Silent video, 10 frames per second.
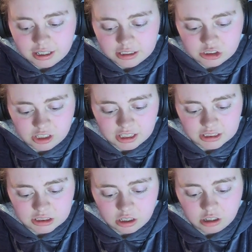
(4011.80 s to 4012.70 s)
In his
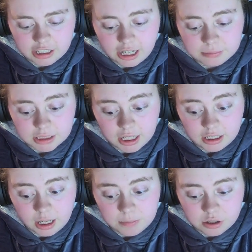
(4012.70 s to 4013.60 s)
tracks. Okay, I'm
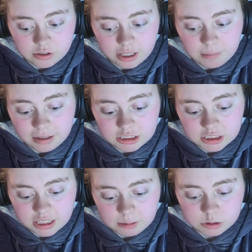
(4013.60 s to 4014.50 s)
tired. I'm hungry. I'm
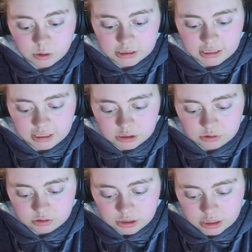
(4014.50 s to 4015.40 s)
itchy, and I'm sweaty. He
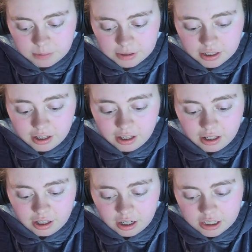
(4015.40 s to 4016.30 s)
told Unagami.
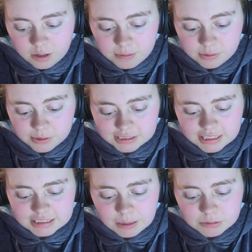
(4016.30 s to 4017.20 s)
And you've been
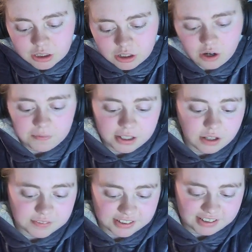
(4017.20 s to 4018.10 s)
whistling the same song over and
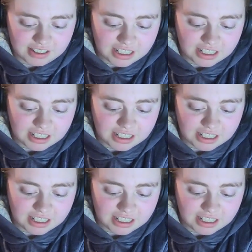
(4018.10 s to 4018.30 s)
over.